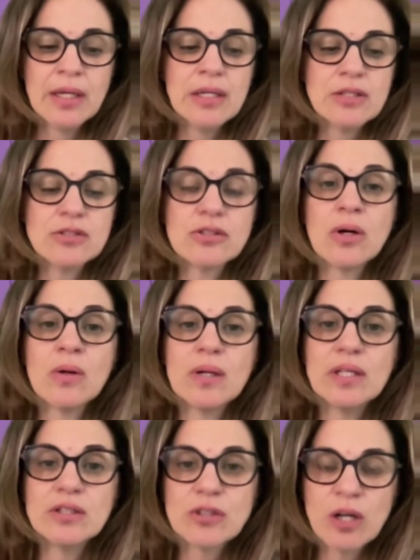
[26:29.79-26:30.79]
So
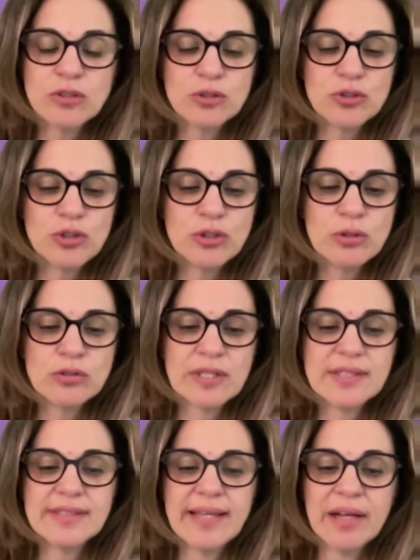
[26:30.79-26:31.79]
it's also to use the
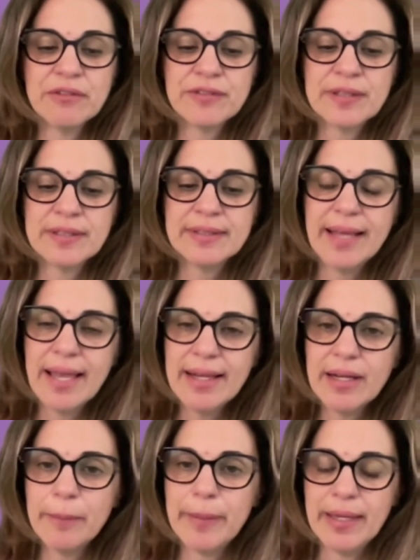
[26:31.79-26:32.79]
CNFUN
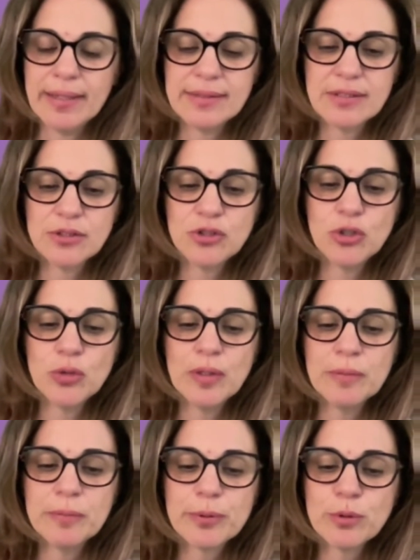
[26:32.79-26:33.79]
database to
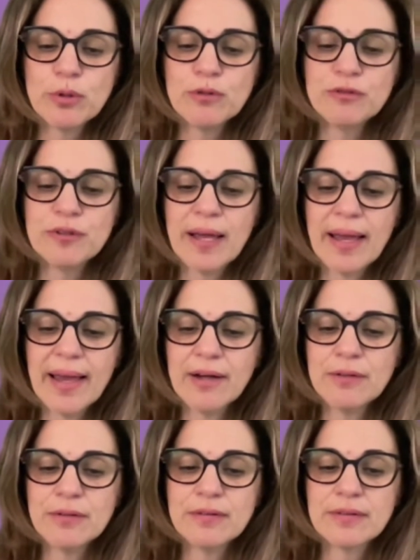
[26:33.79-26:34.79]
improve
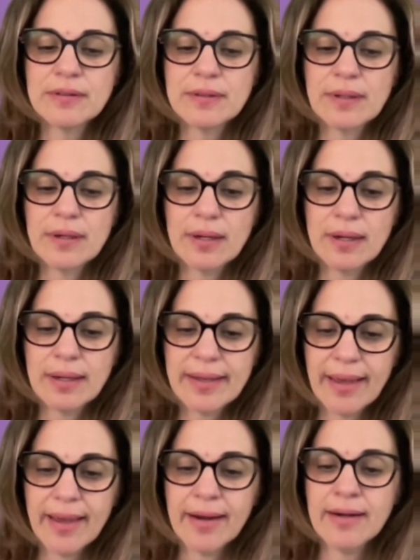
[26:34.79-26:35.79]
health
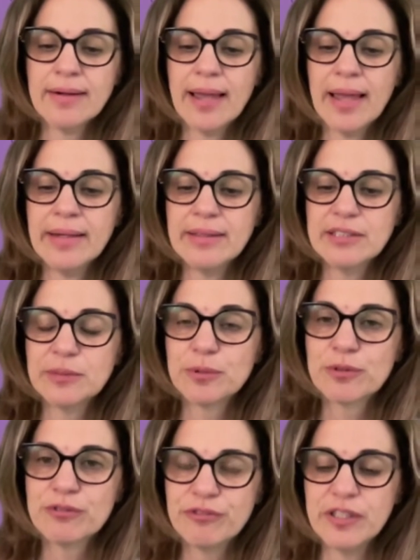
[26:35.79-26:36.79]
care and its
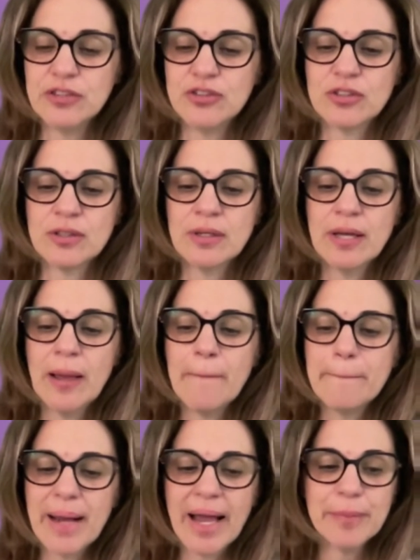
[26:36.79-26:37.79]
provision
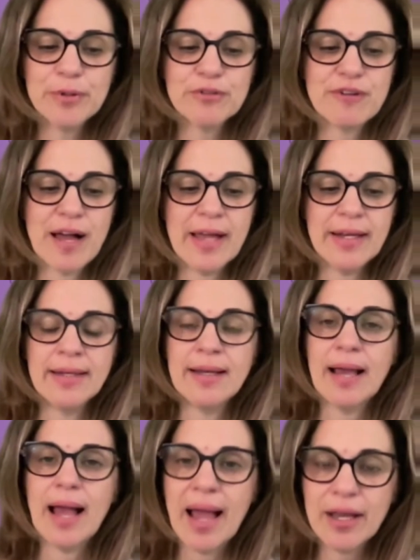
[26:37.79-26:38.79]
by
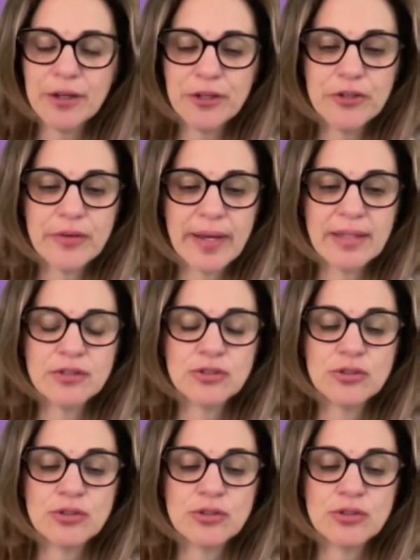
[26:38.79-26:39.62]
providing accurate